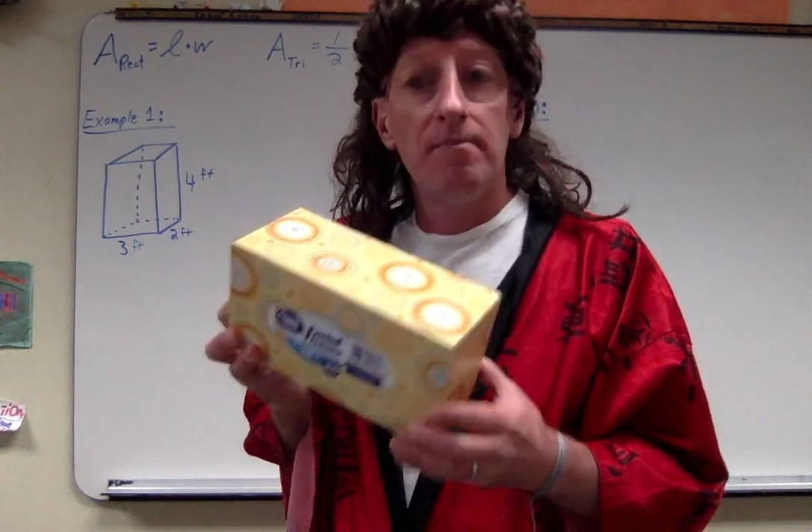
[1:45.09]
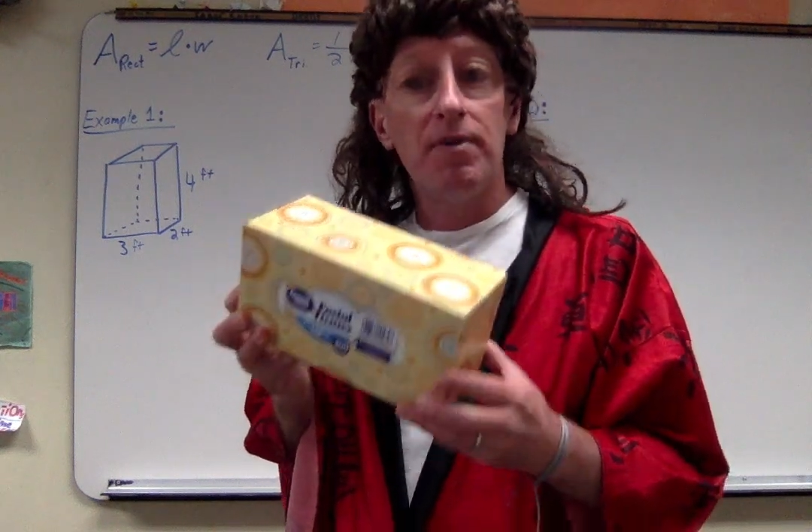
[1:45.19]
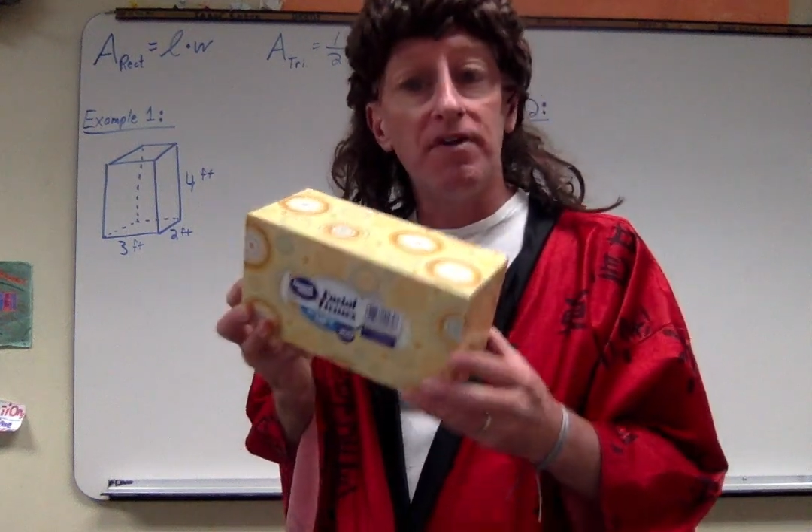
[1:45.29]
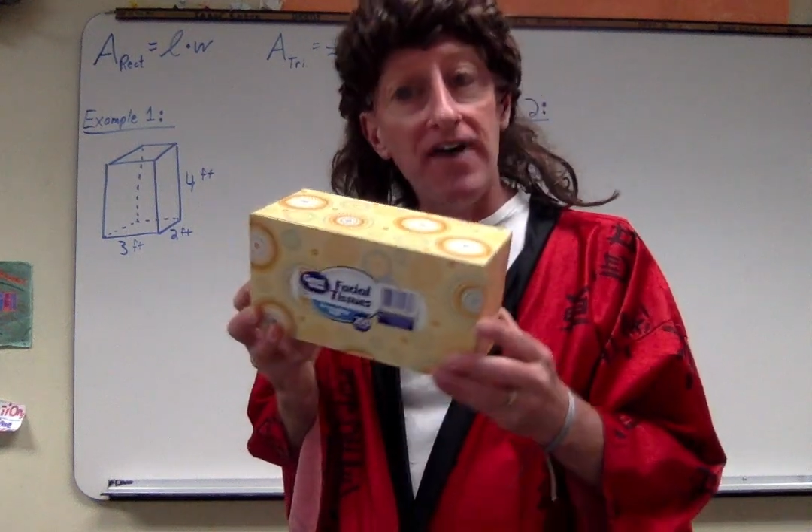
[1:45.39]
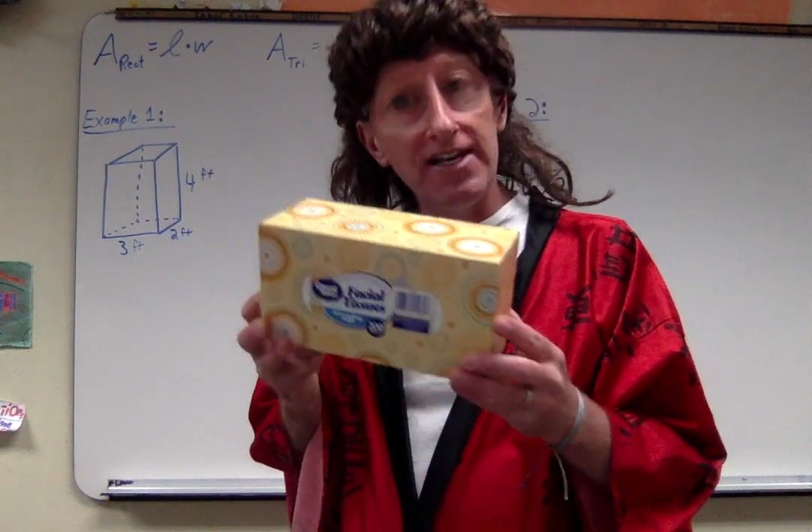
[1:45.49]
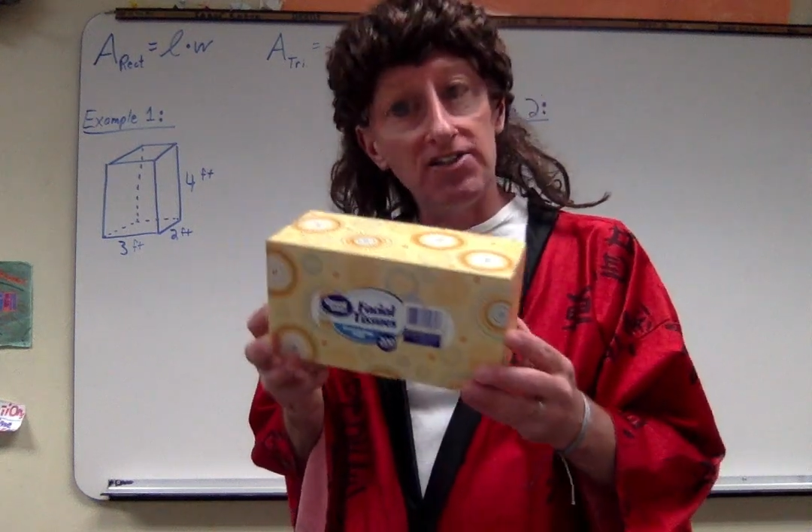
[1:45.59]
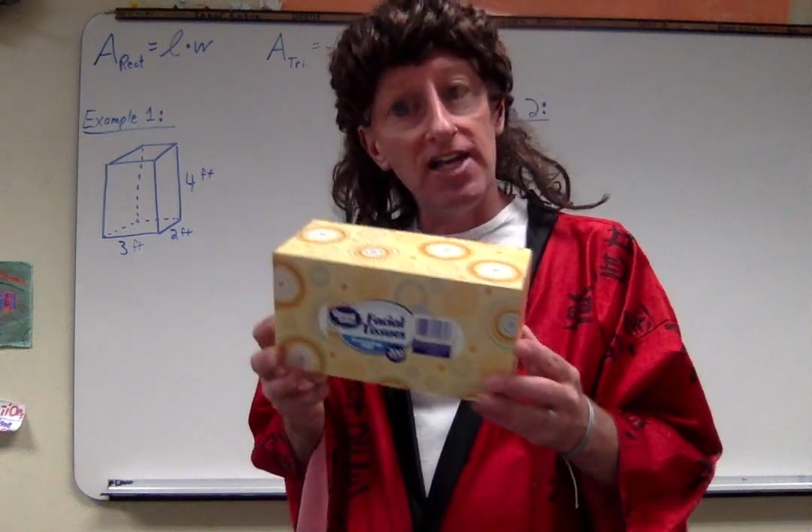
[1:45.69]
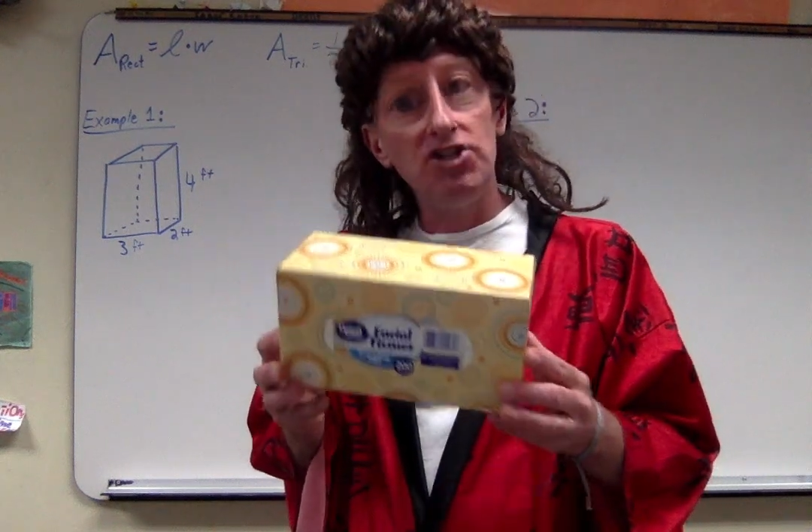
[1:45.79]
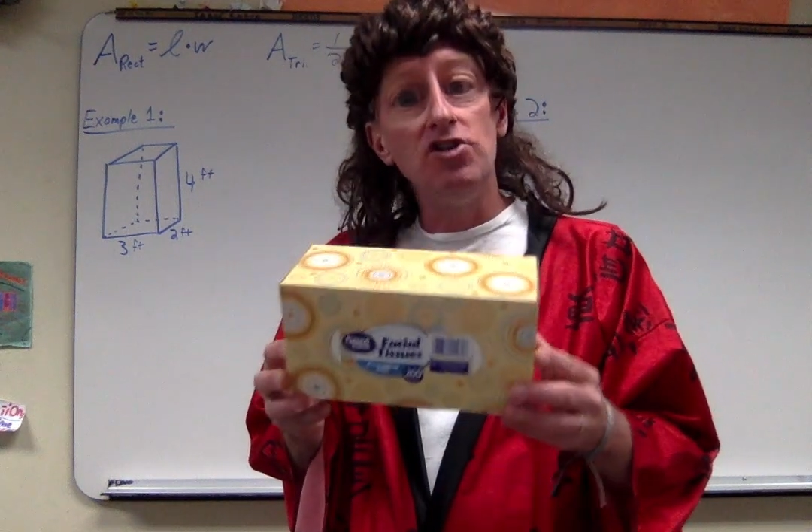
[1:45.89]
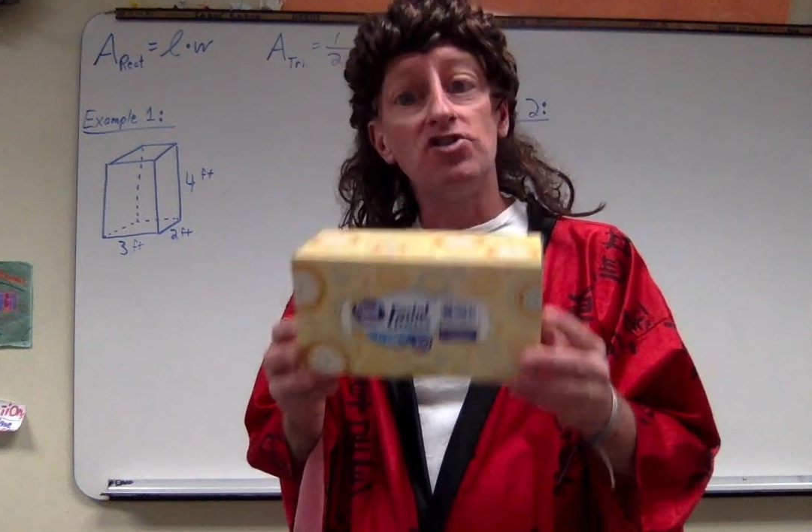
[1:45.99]
But if I
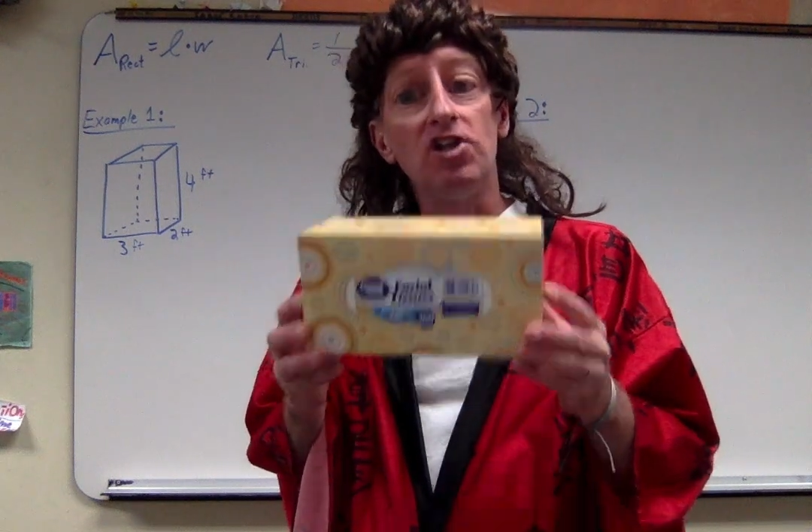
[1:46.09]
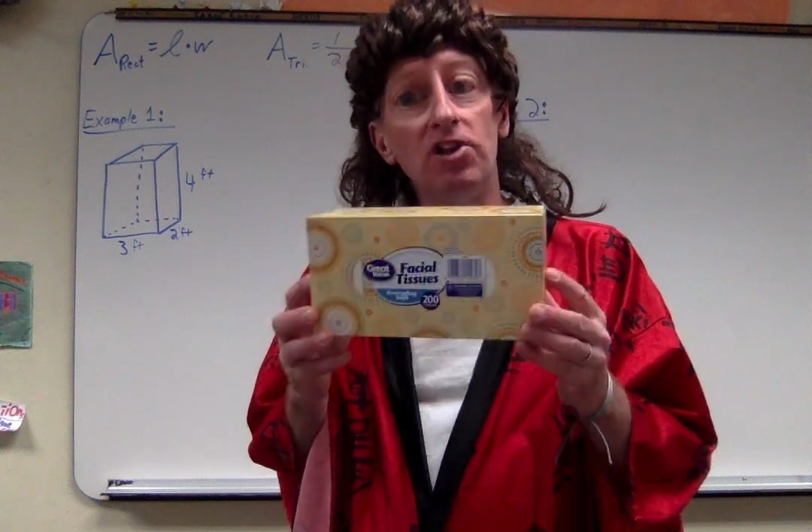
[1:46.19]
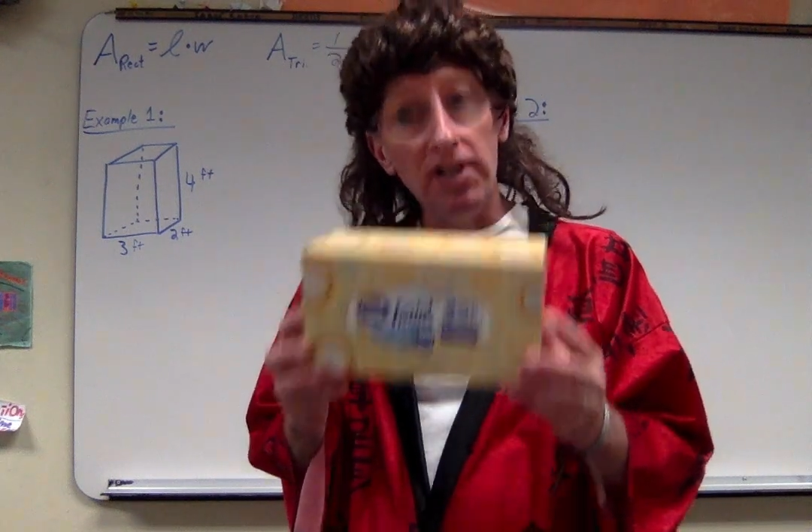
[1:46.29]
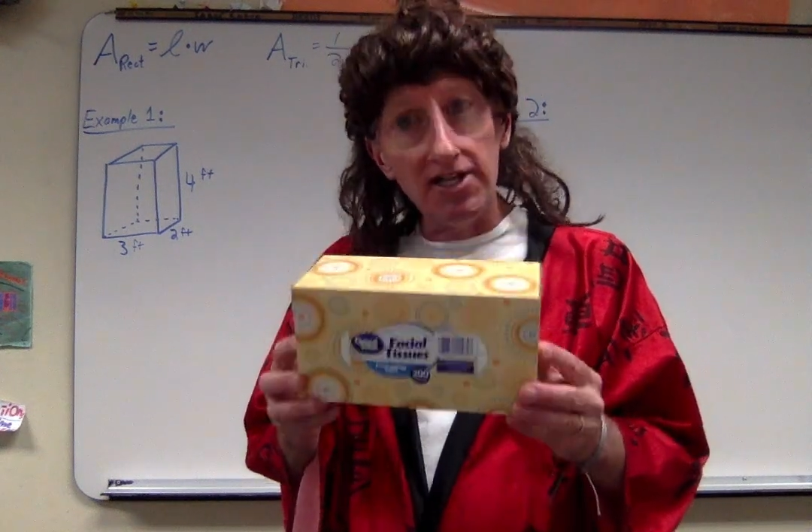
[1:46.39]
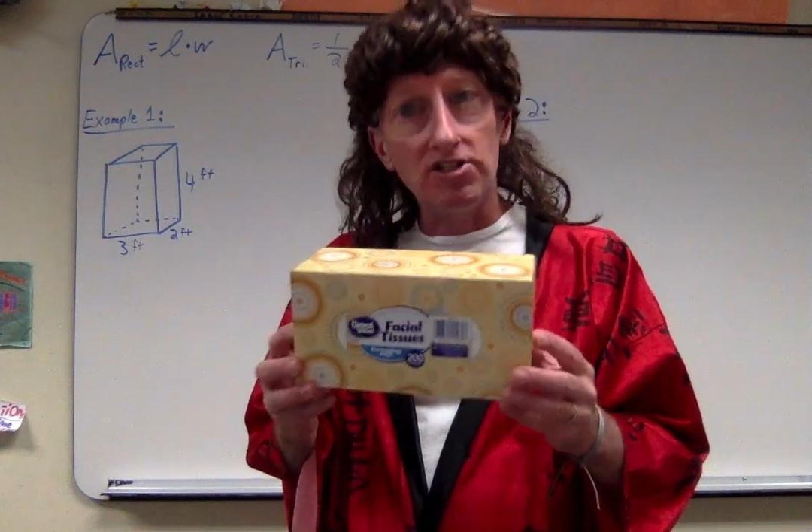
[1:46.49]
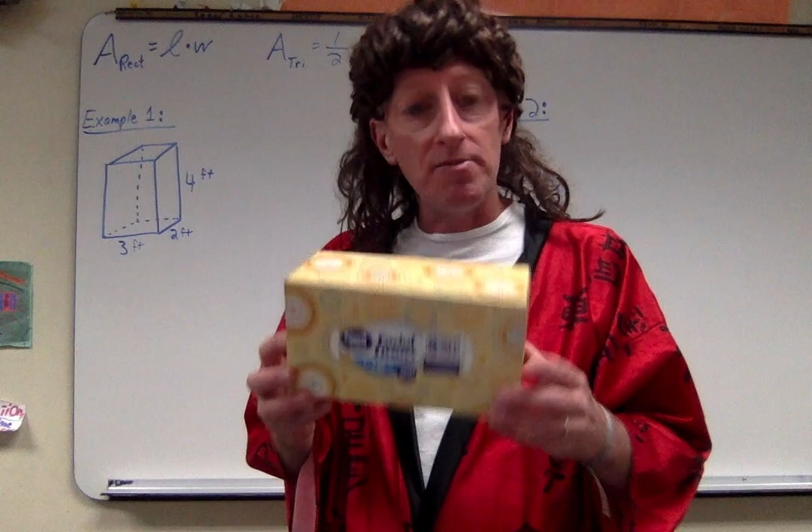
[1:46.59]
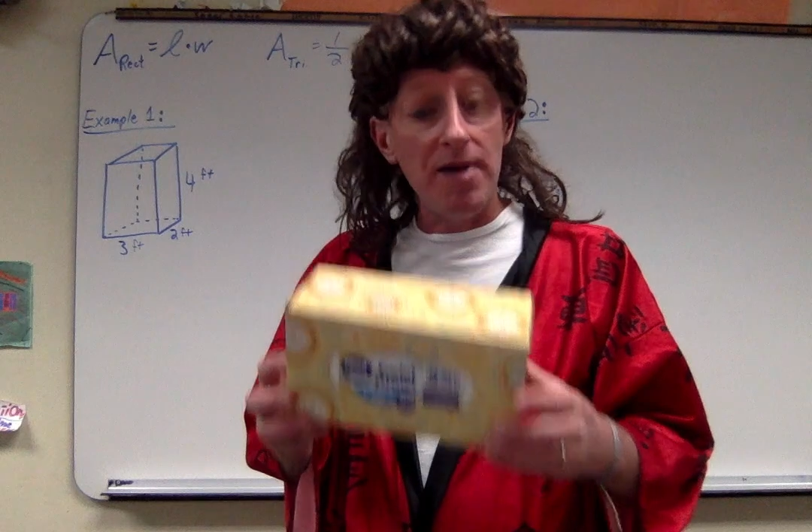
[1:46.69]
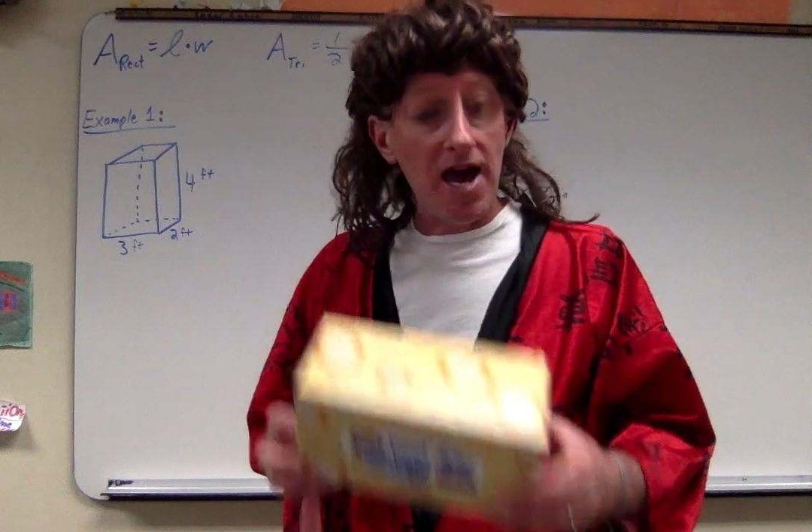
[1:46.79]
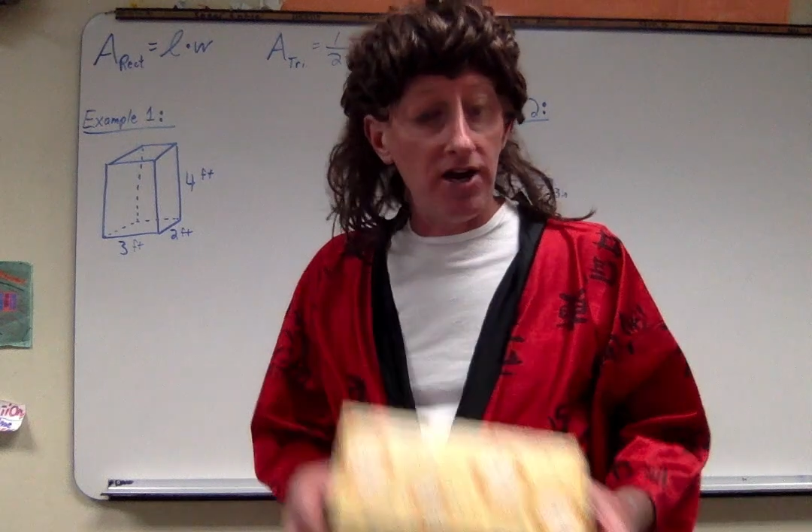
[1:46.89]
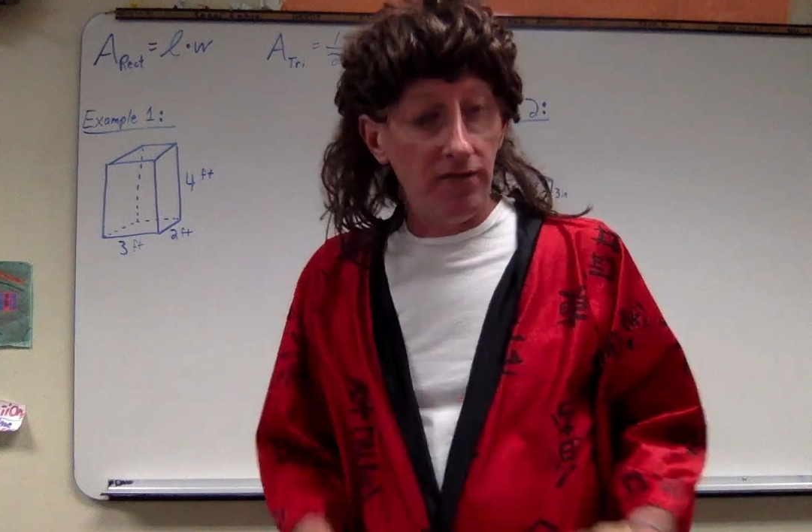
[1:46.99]
said use the least
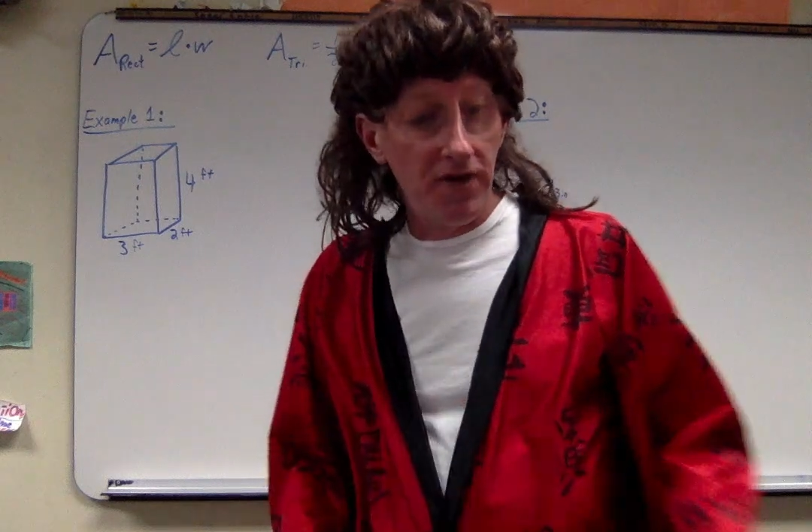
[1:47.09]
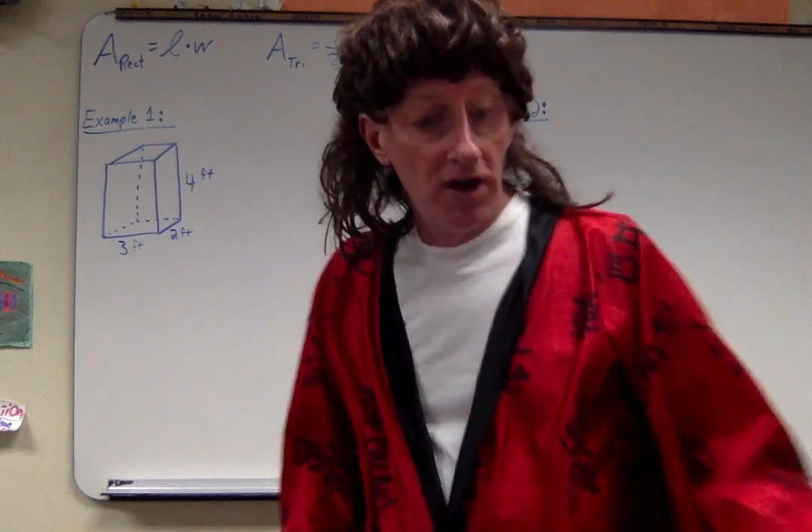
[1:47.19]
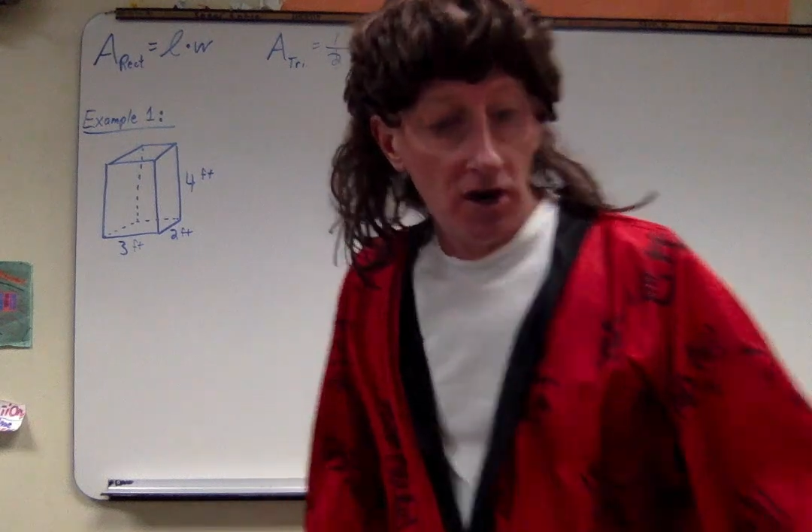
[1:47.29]
amount of